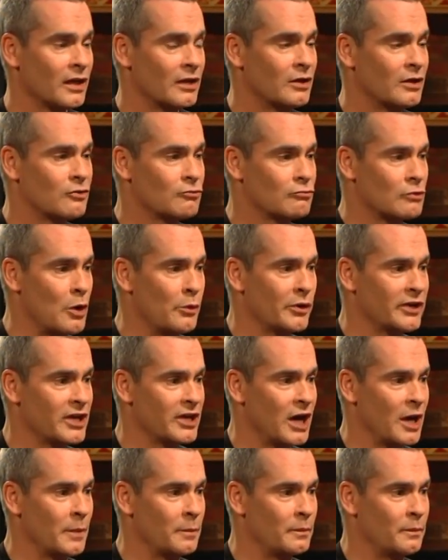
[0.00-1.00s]
Growing
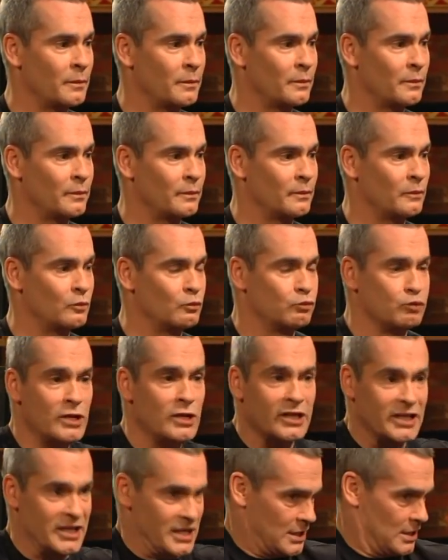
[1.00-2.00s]
up
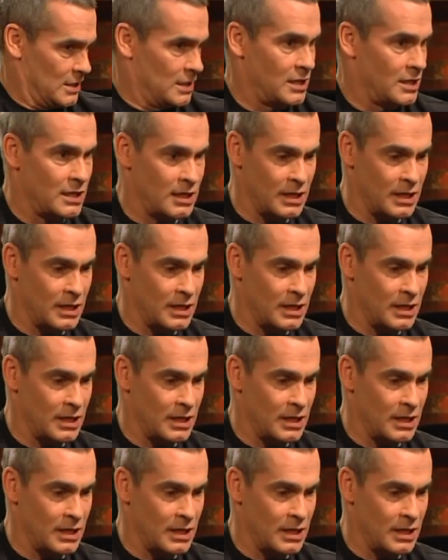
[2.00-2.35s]
really